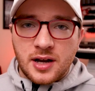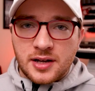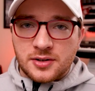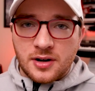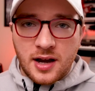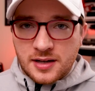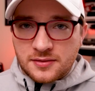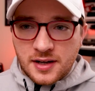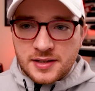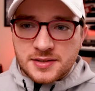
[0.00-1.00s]
on your
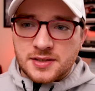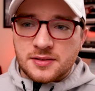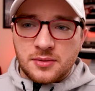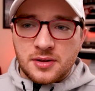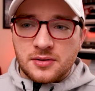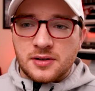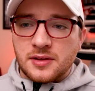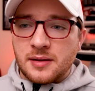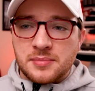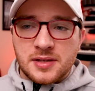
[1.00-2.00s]
iDevice, whether
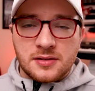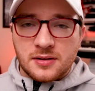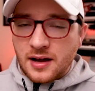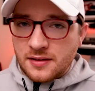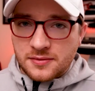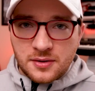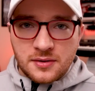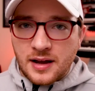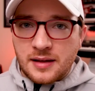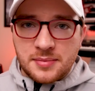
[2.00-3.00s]
that be your
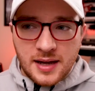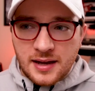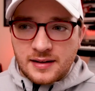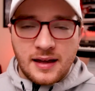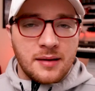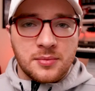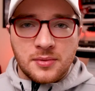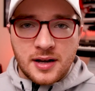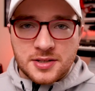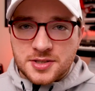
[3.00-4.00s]
iPhone, iPad, Apple
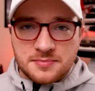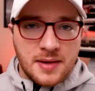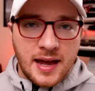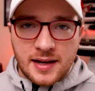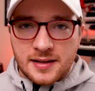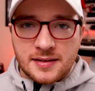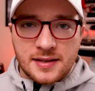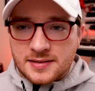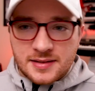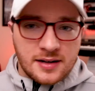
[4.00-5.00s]
Watch, Mac,
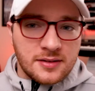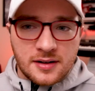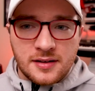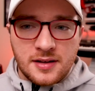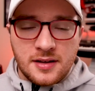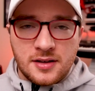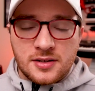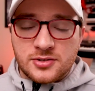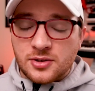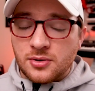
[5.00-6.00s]
etc.
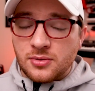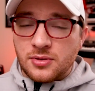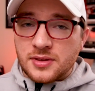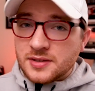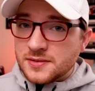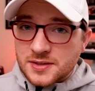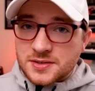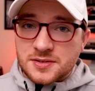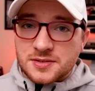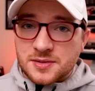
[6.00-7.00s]
So this
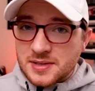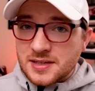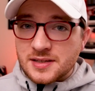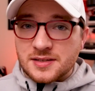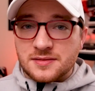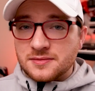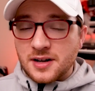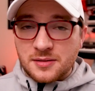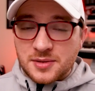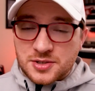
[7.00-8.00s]
feature to me is
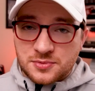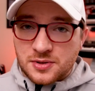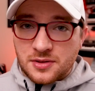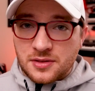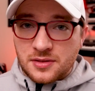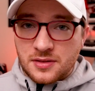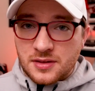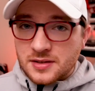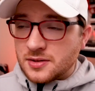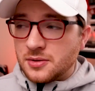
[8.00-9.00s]
very much worth
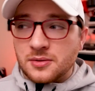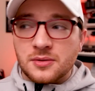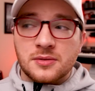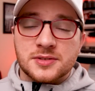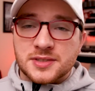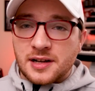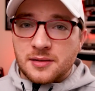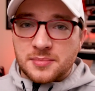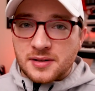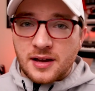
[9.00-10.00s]
this whole
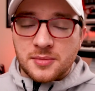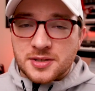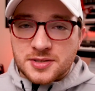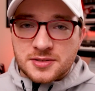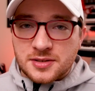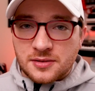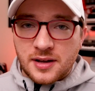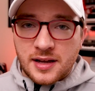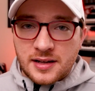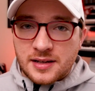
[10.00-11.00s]
setup and how much,
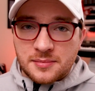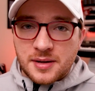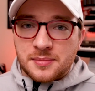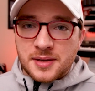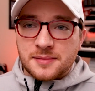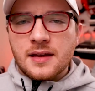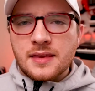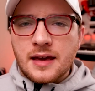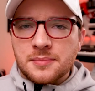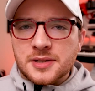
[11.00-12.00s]
headache it might be. And
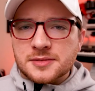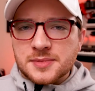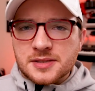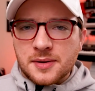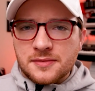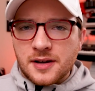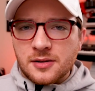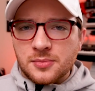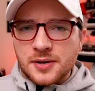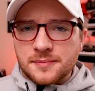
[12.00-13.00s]
that brings me to my
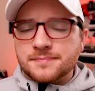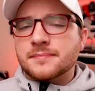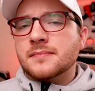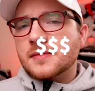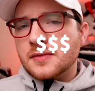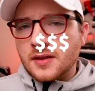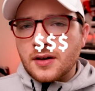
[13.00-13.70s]
final point. The